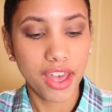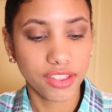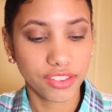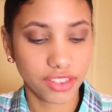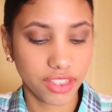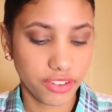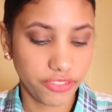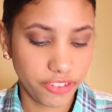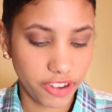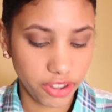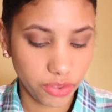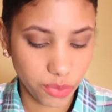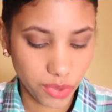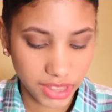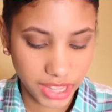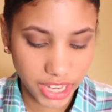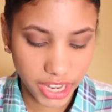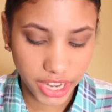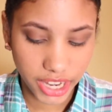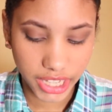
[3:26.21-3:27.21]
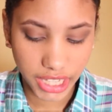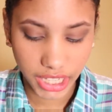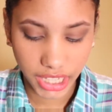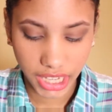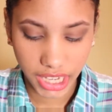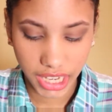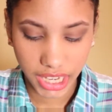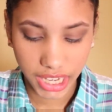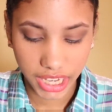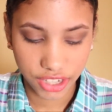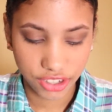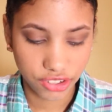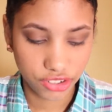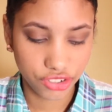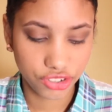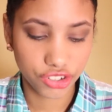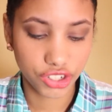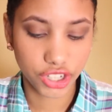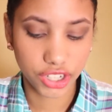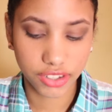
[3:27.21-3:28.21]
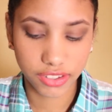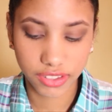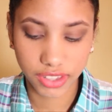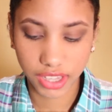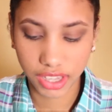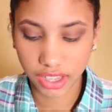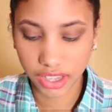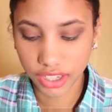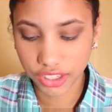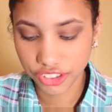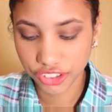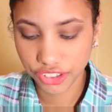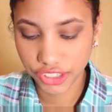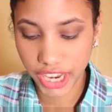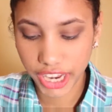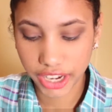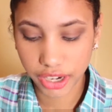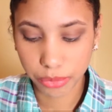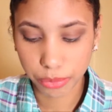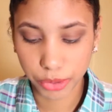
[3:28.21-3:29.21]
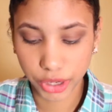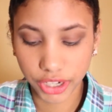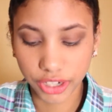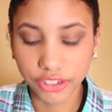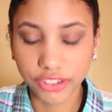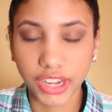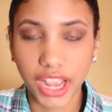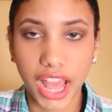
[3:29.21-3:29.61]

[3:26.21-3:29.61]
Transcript: So the first one that you're going to need is just a shader brush,